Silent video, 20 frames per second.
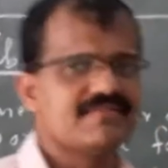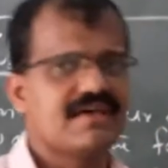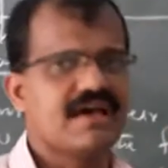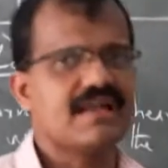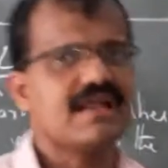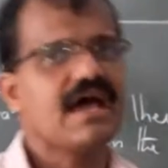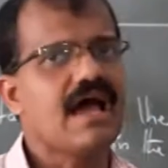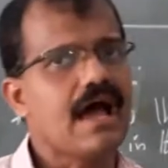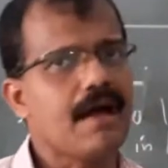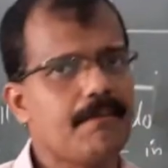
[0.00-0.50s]

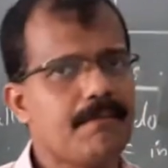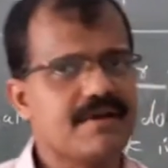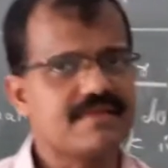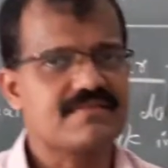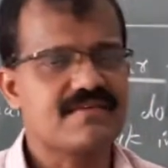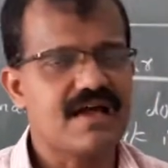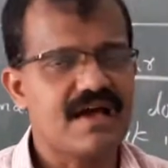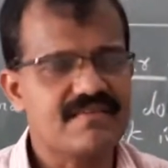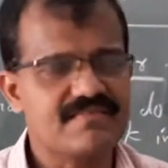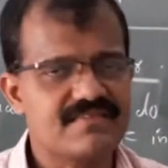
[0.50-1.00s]
are upper
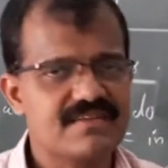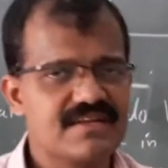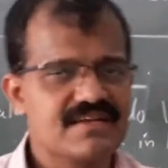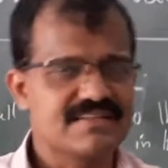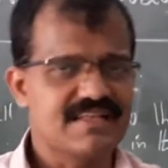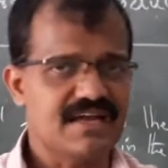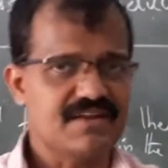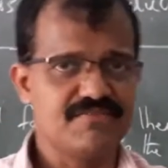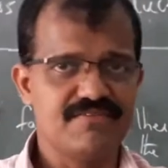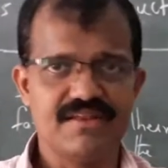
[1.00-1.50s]
caste,
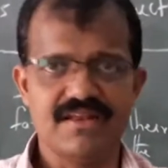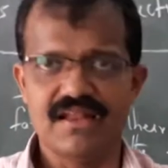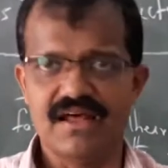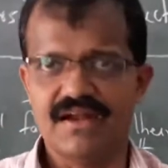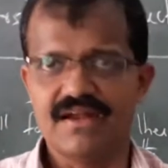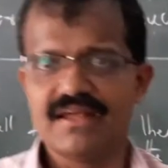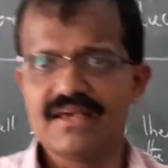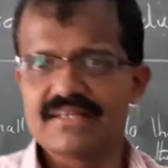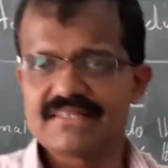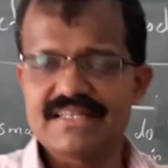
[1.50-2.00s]
that we learn.
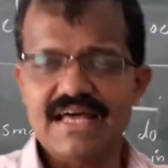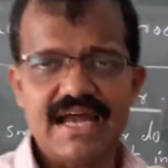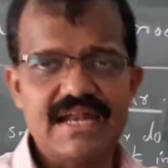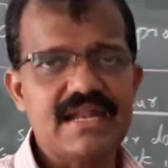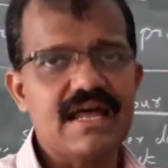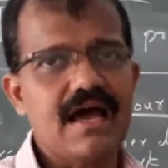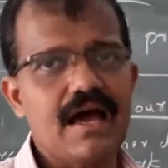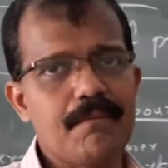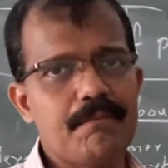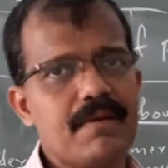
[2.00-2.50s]

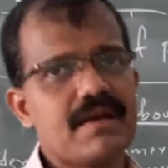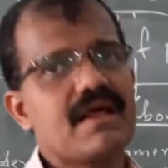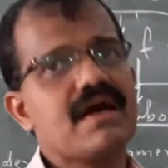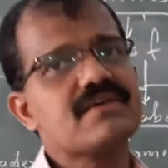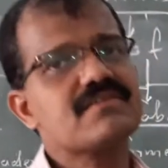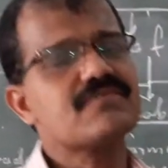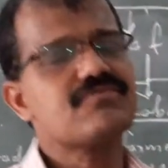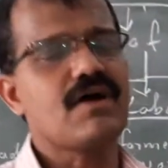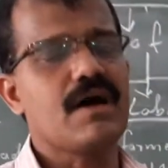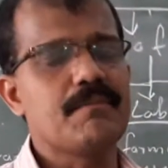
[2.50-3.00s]
That upper
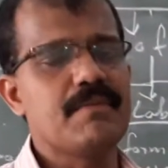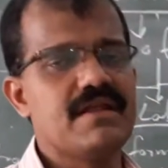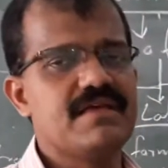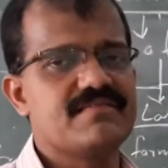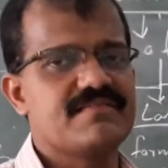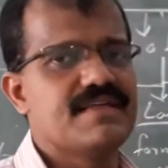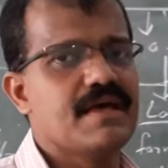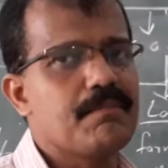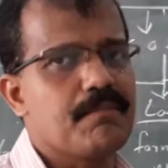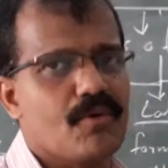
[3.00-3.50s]
caste families,
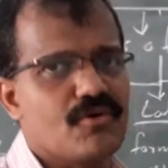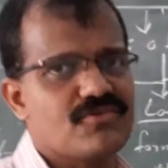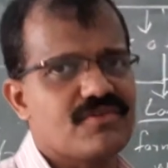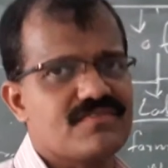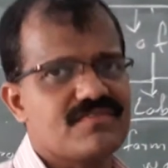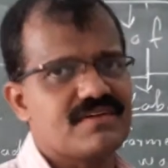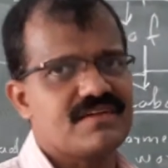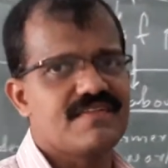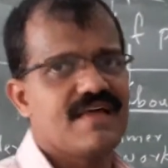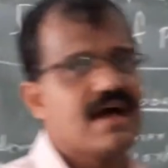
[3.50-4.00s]
they possess
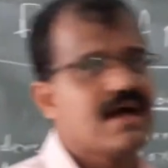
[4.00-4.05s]
the